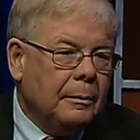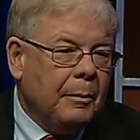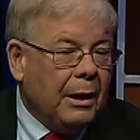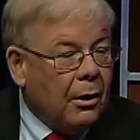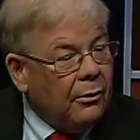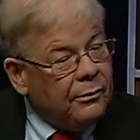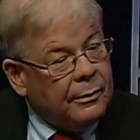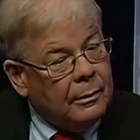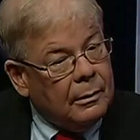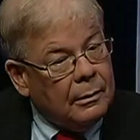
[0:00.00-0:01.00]
because
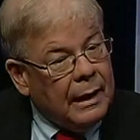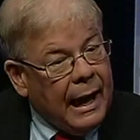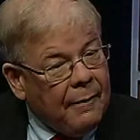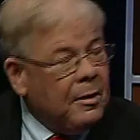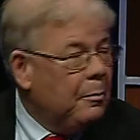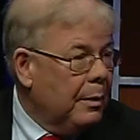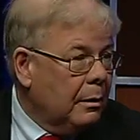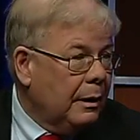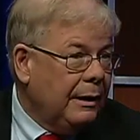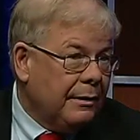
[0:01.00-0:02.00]
they have the
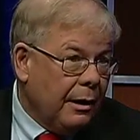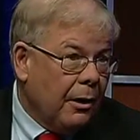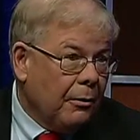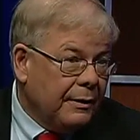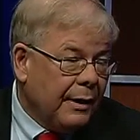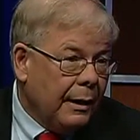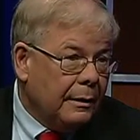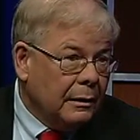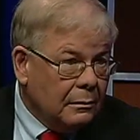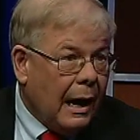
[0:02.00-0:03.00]
ability to irritate
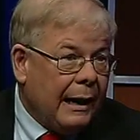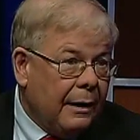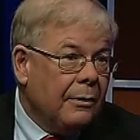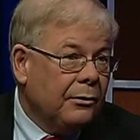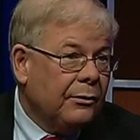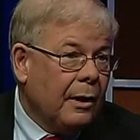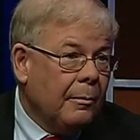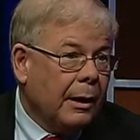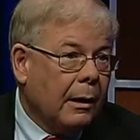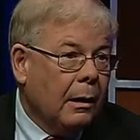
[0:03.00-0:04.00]
the lining of the
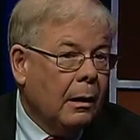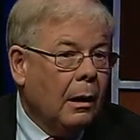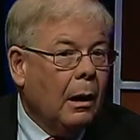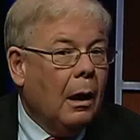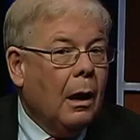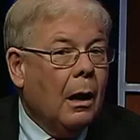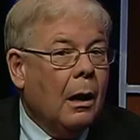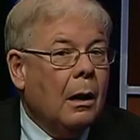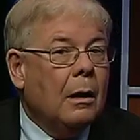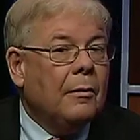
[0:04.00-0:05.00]
stomach,
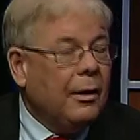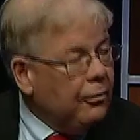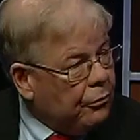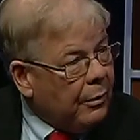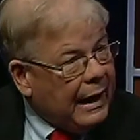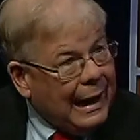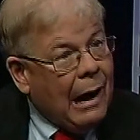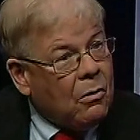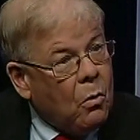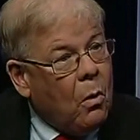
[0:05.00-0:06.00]
then you're drinking
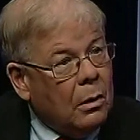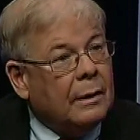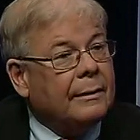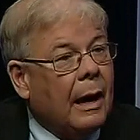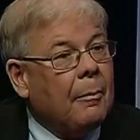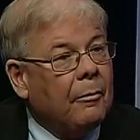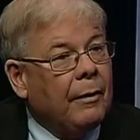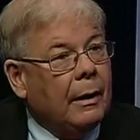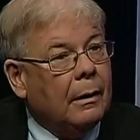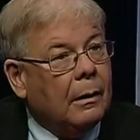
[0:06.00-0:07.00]
alcohol on top of it.